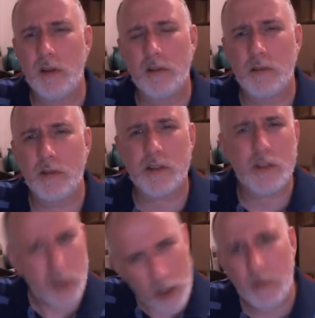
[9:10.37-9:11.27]
And
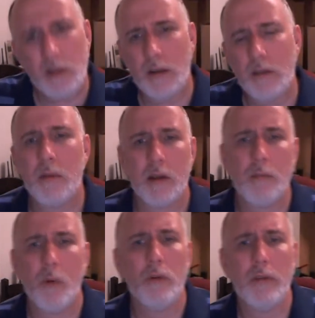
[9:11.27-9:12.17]
doesn't Jimmy need to make
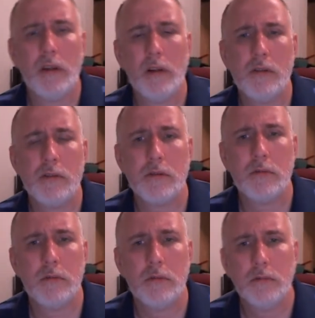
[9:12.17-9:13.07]
more
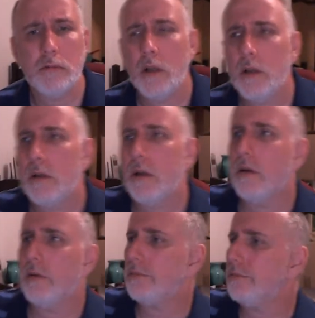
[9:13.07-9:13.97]
videos?
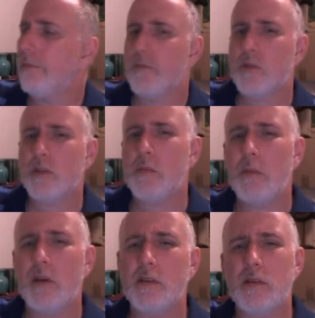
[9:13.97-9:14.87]
Jimmy
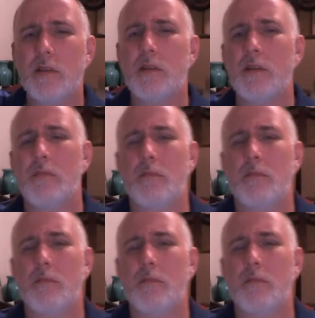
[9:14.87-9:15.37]
makes the